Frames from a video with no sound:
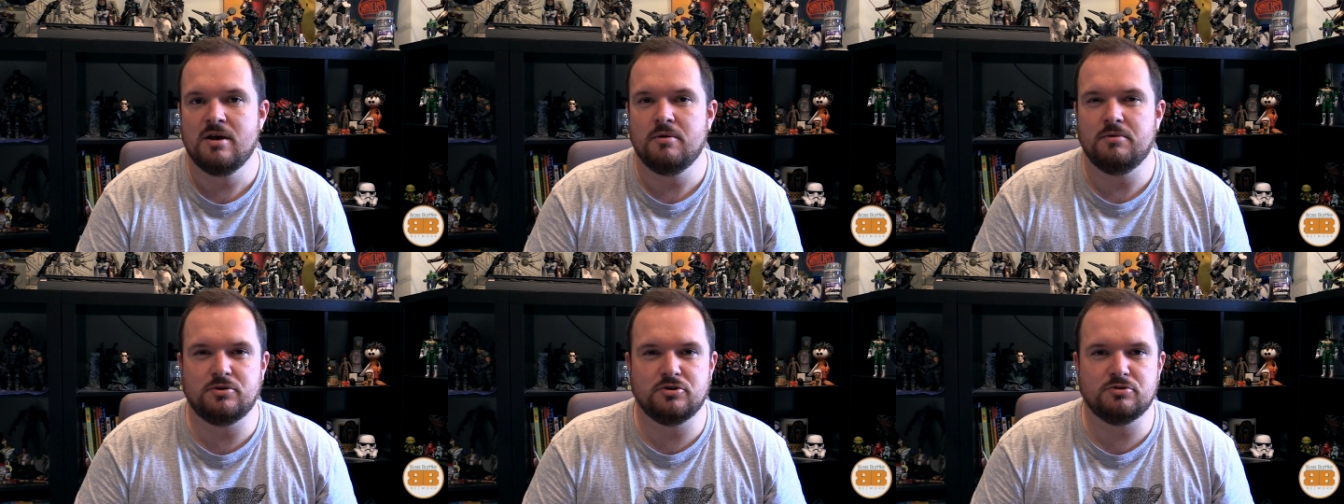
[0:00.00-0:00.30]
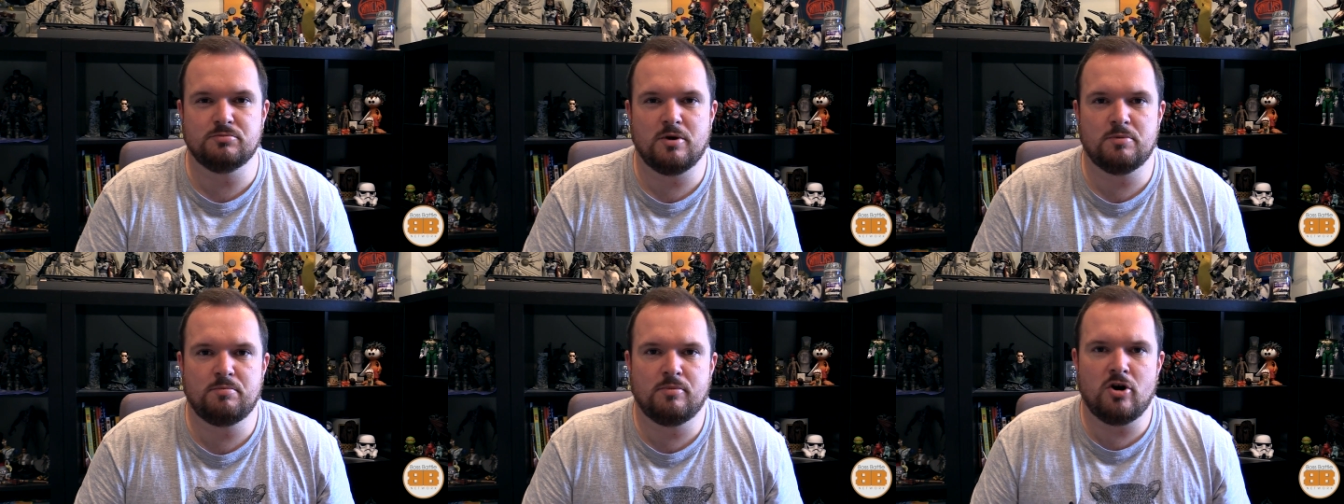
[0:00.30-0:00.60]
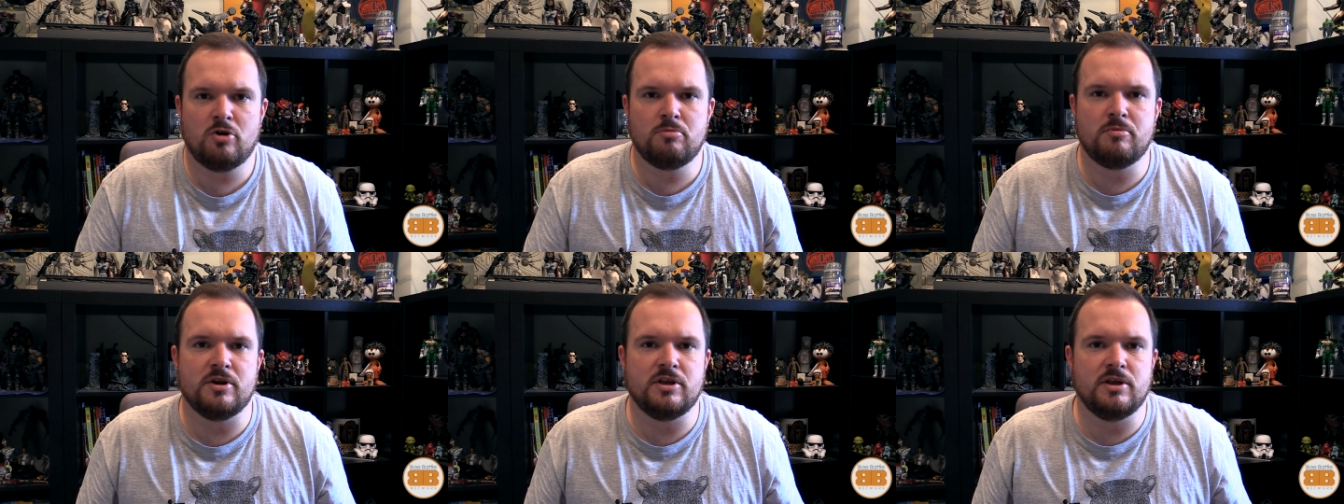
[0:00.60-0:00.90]
which is my
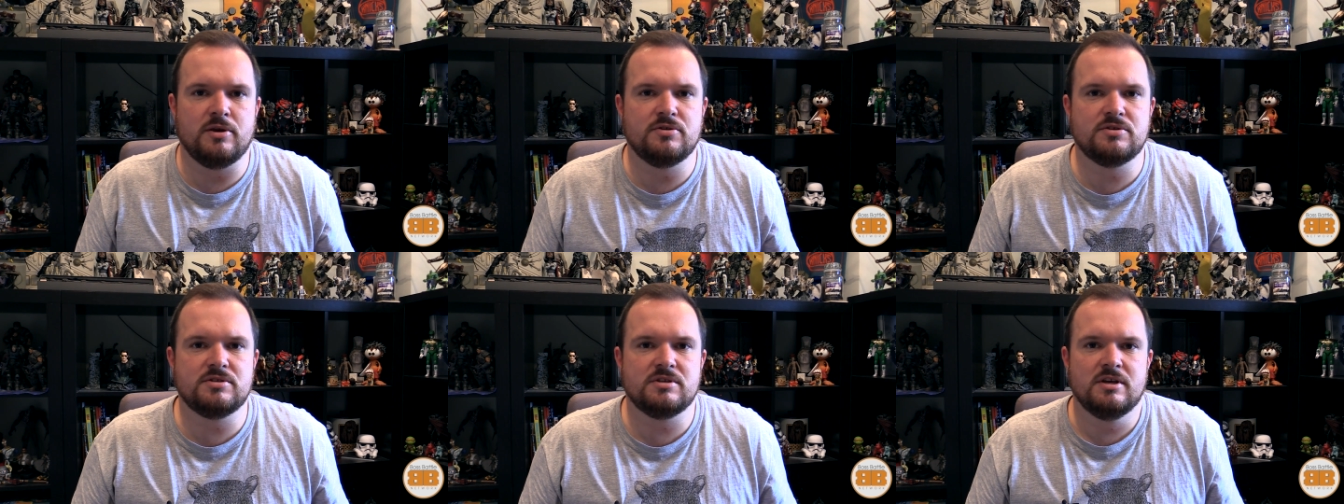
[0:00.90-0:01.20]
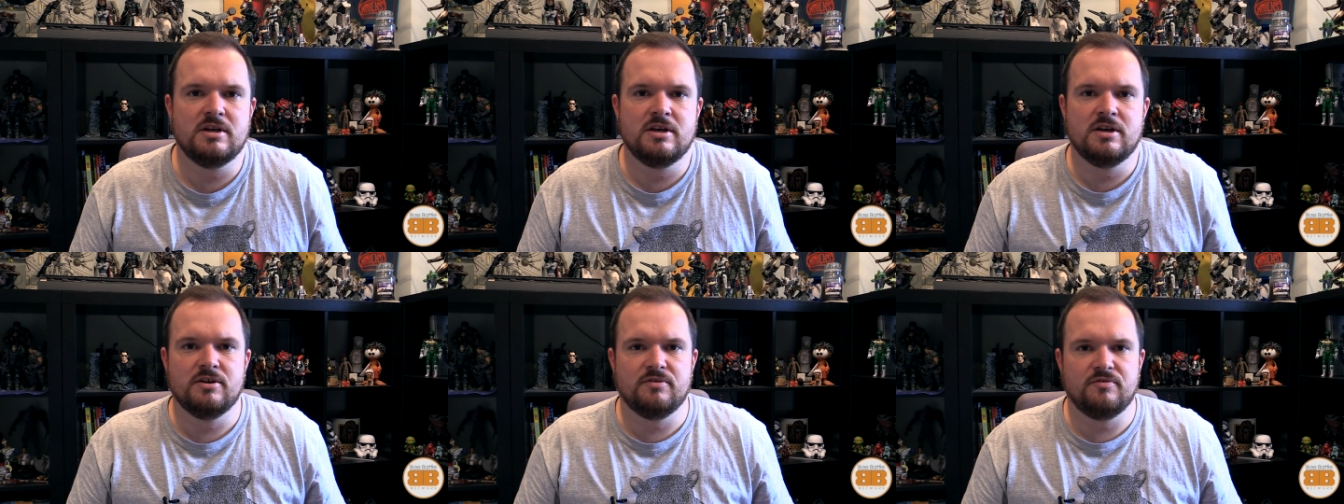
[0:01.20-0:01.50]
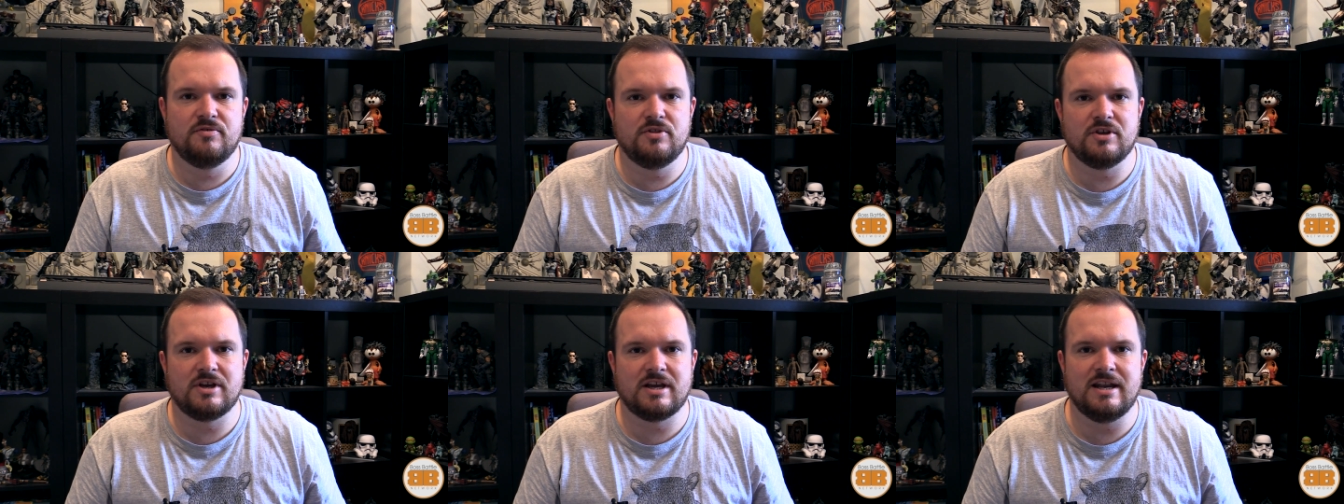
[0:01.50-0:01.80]
primary use
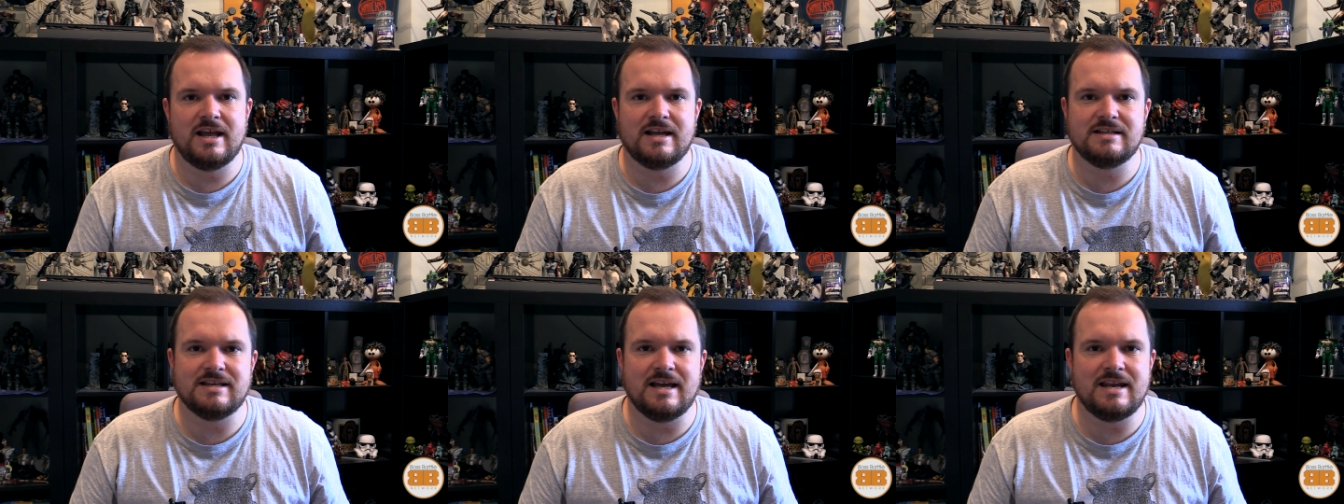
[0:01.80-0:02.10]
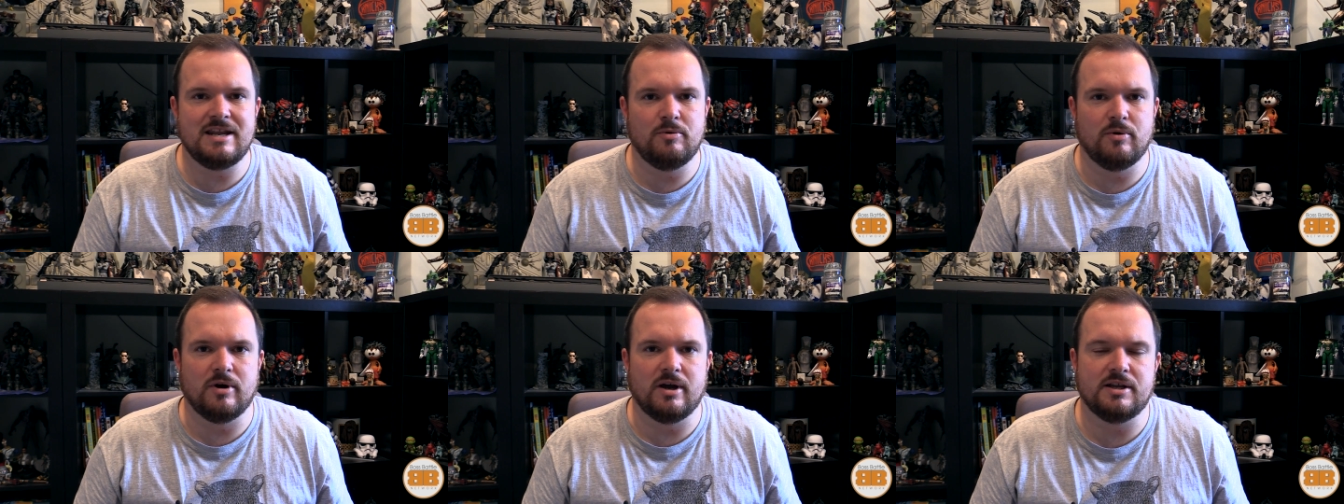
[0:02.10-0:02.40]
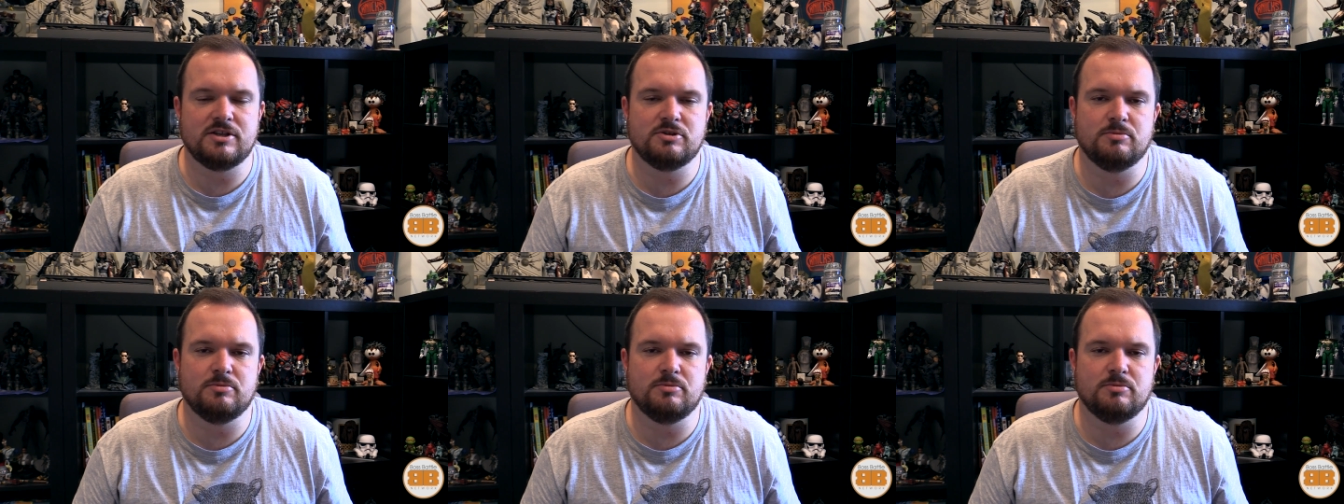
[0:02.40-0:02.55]
for the Kinect anyway,